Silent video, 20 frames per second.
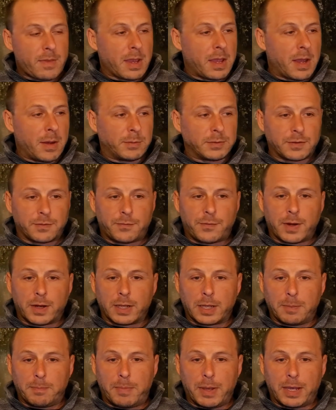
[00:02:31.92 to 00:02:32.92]
I was a
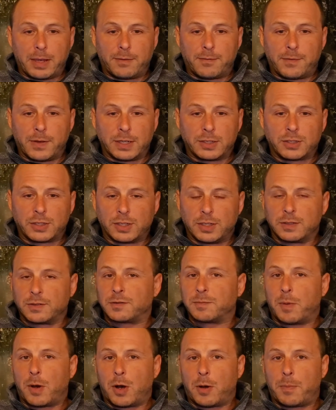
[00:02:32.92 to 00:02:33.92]
fairly big fish in a
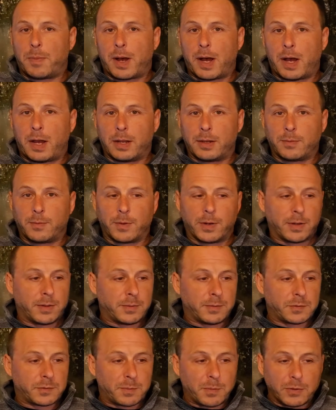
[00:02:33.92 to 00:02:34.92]
small pond where it
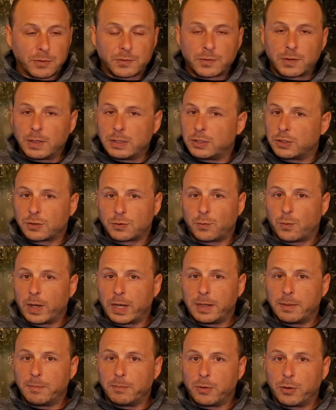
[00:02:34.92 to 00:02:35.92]
was mostly just
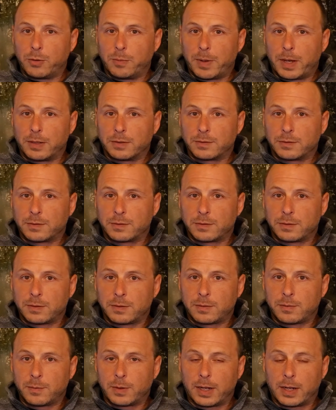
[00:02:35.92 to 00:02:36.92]
white and blue belts
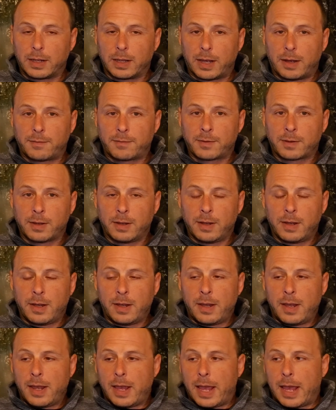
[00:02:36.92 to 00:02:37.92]
when I left,
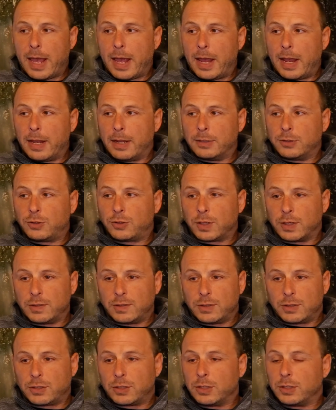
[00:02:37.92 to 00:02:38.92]
and
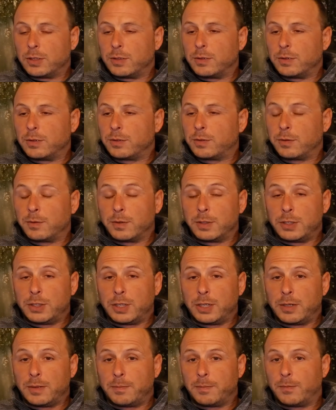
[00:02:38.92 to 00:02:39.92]
transitioned to a
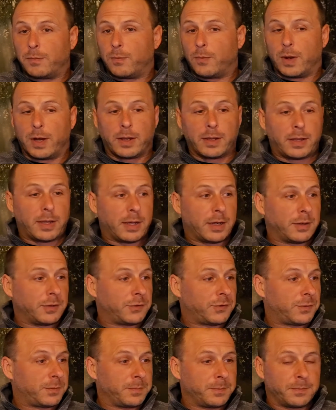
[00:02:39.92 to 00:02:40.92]
gym where there's